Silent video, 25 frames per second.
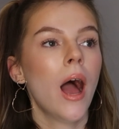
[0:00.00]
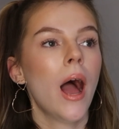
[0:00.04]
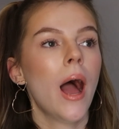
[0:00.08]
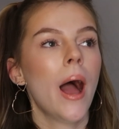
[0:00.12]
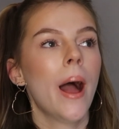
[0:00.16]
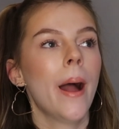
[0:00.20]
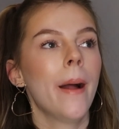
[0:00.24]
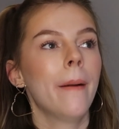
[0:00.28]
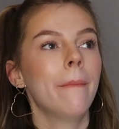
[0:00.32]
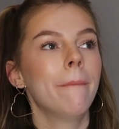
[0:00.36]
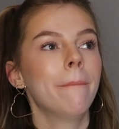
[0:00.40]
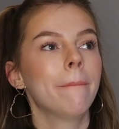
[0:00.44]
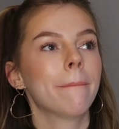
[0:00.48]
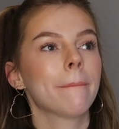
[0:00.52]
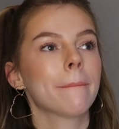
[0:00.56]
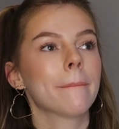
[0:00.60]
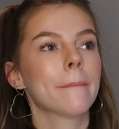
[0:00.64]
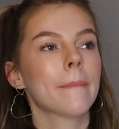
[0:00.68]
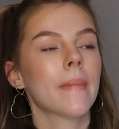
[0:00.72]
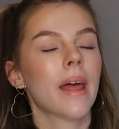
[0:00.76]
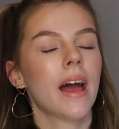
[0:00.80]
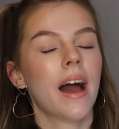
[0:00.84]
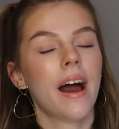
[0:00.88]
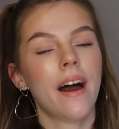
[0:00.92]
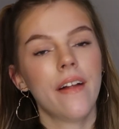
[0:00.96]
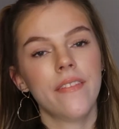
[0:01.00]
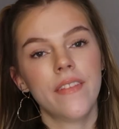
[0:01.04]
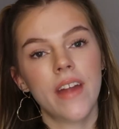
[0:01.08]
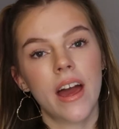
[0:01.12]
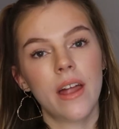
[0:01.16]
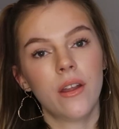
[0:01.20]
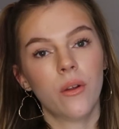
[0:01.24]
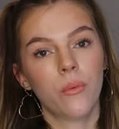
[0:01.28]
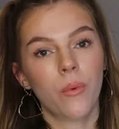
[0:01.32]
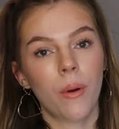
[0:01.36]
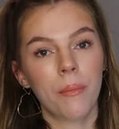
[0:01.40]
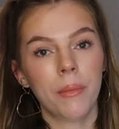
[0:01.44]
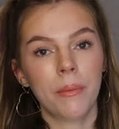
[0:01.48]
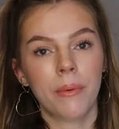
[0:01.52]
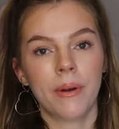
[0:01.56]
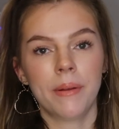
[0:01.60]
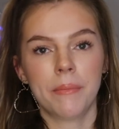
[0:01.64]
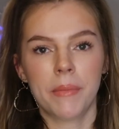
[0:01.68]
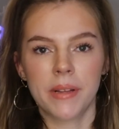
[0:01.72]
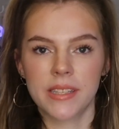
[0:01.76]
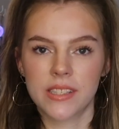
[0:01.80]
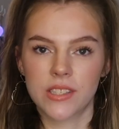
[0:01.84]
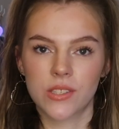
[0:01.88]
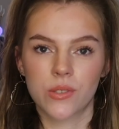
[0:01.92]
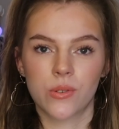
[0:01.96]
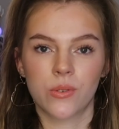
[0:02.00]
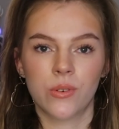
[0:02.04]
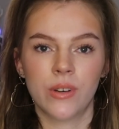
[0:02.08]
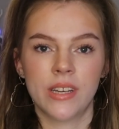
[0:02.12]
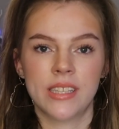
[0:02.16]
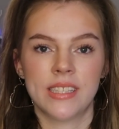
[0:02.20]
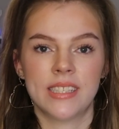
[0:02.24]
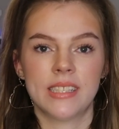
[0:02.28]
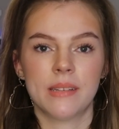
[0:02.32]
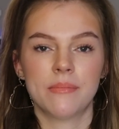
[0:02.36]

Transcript: And then when we went back to school in